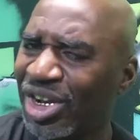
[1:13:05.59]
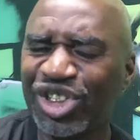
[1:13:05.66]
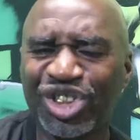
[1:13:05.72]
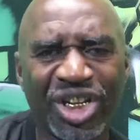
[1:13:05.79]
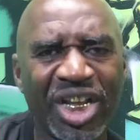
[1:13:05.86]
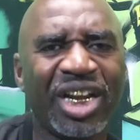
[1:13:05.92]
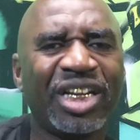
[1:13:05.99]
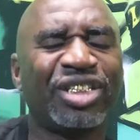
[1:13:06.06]

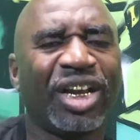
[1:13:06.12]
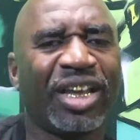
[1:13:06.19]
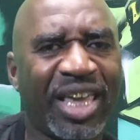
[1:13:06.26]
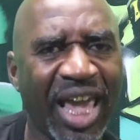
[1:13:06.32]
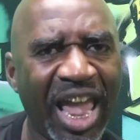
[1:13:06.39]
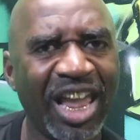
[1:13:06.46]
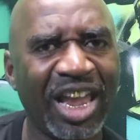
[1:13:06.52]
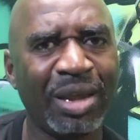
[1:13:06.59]
All this shit
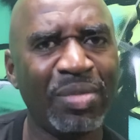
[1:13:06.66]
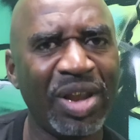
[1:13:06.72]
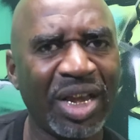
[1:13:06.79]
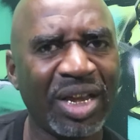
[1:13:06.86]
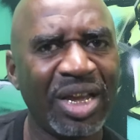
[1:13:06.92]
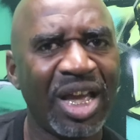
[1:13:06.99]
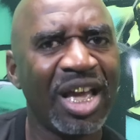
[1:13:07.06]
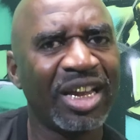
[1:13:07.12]
is a
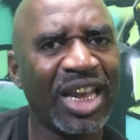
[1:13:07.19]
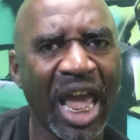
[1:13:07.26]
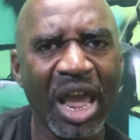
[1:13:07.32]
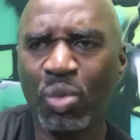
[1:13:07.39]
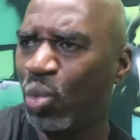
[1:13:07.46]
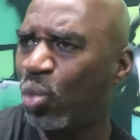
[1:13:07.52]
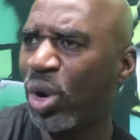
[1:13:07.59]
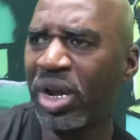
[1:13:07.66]
game, nigga.
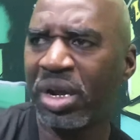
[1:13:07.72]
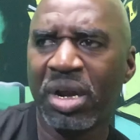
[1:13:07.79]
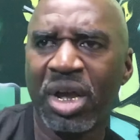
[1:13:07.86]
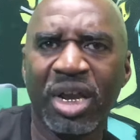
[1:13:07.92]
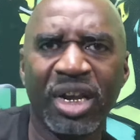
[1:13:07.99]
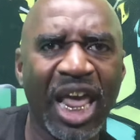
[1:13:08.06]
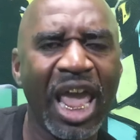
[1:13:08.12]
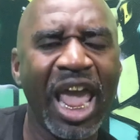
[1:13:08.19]
They
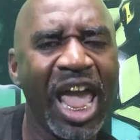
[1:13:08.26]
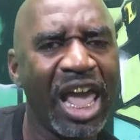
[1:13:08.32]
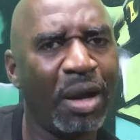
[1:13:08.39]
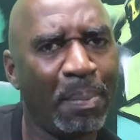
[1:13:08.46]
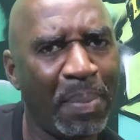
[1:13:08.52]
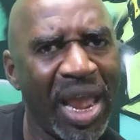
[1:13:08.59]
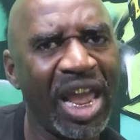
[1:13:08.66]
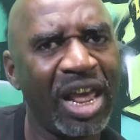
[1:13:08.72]
when they
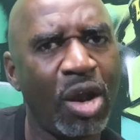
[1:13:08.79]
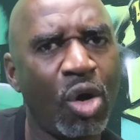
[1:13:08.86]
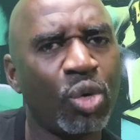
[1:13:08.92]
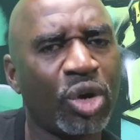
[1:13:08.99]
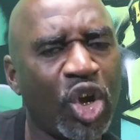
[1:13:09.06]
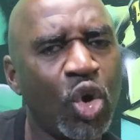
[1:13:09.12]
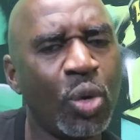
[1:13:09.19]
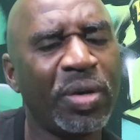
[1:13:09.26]
had a
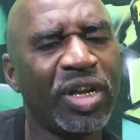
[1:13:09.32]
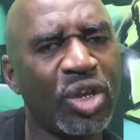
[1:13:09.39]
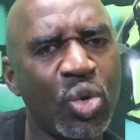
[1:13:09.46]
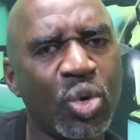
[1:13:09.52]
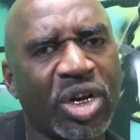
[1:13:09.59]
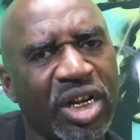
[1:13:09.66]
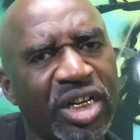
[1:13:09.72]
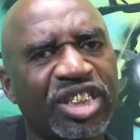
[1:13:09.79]
ban on
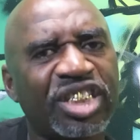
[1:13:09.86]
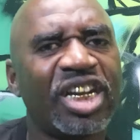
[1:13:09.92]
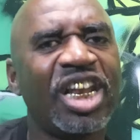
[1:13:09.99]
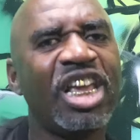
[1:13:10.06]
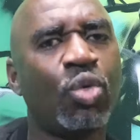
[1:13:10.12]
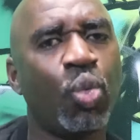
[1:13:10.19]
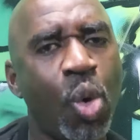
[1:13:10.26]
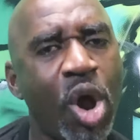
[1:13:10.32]
Cuba, you couldn't
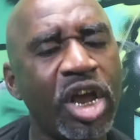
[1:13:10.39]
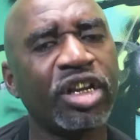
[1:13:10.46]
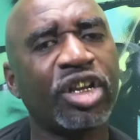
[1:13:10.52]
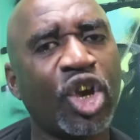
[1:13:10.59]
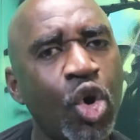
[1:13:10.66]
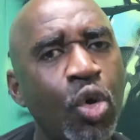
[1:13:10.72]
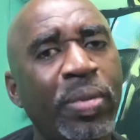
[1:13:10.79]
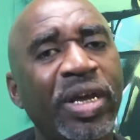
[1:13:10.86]
sneak
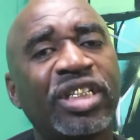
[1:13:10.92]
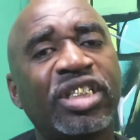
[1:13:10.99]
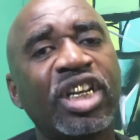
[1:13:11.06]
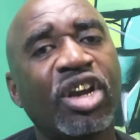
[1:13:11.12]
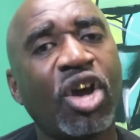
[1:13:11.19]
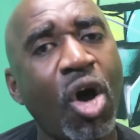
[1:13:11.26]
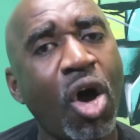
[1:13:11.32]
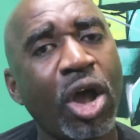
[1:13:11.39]
one
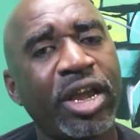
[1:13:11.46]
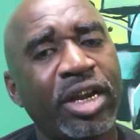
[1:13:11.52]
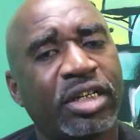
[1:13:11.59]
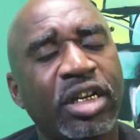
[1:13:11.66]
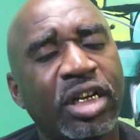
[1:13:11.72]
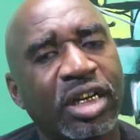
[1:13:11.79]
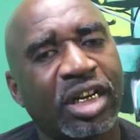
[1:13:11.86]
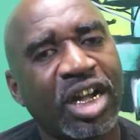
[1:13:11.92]
Cuban
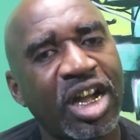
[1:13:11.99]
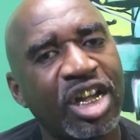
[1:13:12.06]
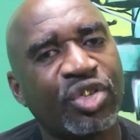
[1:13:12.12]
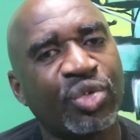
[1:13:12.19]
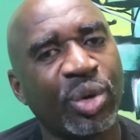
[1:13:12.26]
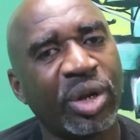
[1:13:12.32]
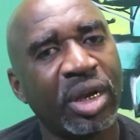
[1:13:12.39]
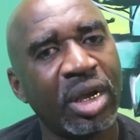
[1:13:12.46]
cigar into the
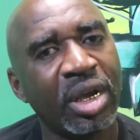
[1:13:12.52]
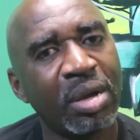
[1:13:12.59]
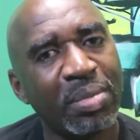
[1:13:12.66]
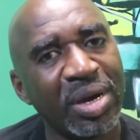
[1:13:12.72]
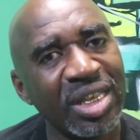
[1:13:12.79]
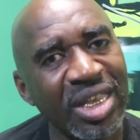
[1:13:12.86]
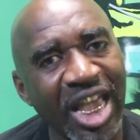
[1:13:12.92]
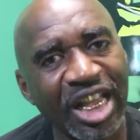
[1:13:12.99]
country.
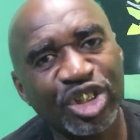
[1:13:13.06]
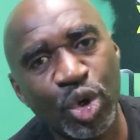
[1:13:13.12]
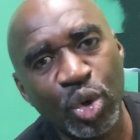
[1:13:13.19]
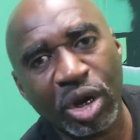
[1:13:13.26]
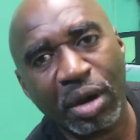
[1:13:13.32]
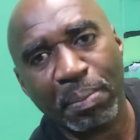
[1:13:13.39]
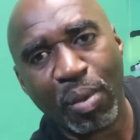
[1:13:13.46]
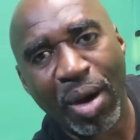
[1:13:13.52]
But
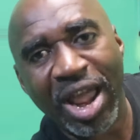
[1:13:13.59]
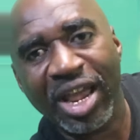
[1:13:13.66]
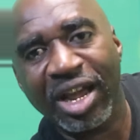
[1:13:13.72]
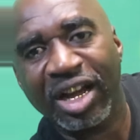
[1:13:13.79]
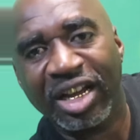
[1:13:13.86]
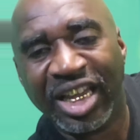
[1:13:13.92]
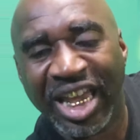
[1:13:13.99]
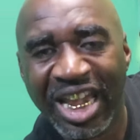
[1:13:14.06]
yet you could
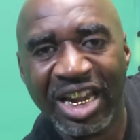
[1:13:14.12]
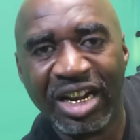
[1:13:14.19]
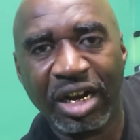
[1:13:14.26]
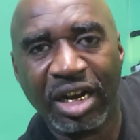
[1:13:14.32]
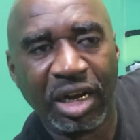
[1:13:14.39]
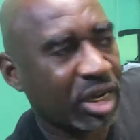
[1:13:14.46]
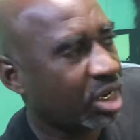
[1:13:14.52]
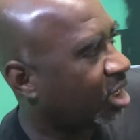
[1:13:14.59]
bring a
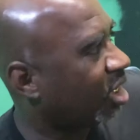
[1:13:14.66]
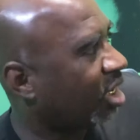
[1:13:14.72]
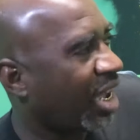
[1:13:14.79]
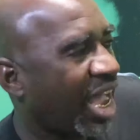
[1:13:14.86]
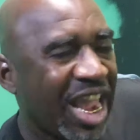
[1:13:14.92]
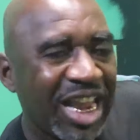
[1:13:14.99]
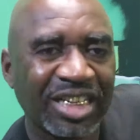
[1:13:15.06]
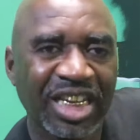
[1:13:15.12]
key, a,
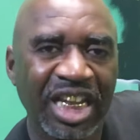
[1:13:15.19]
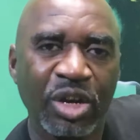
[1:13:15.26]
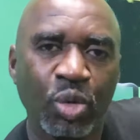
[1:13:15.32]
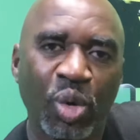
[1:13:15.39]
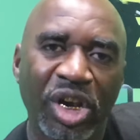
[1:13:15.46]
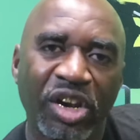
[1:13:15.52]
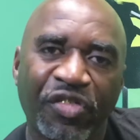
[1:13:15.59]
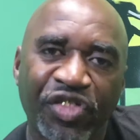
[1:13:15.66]
a, a
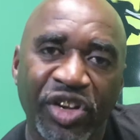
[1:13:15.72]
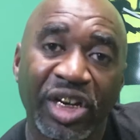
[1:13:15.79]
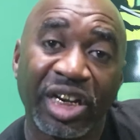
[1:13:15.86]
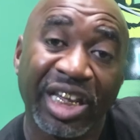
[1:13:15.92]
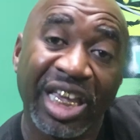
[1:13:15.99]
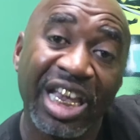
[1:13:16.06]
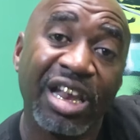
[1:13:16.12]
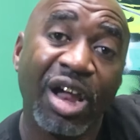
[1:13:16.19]
18 wheeler
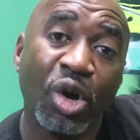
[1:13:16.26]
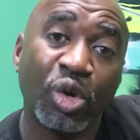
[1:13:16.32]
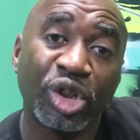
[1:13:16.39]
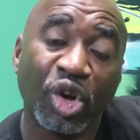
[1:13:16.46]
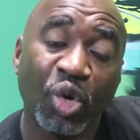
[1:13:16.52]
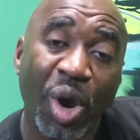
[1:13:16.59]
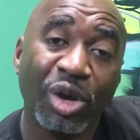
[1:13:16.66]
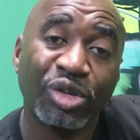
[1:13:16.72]
full of
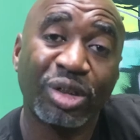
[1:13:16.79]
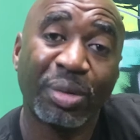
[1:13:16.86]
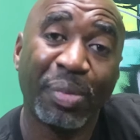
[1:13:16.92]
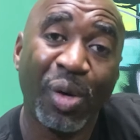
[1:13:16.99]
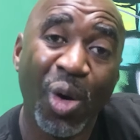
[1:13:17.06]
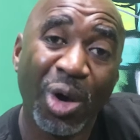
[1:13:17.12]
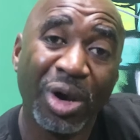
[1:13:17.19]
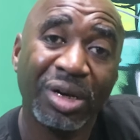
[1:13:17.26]
kilos
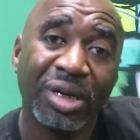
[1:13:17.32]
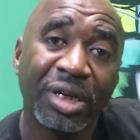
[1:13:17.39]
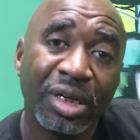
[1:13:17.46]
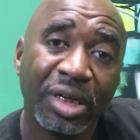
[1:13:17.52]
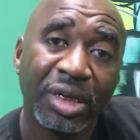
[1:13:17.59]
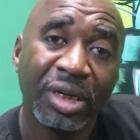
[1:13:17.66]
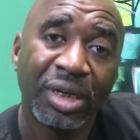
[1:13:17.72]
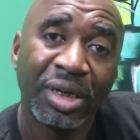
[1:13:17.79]
across the border.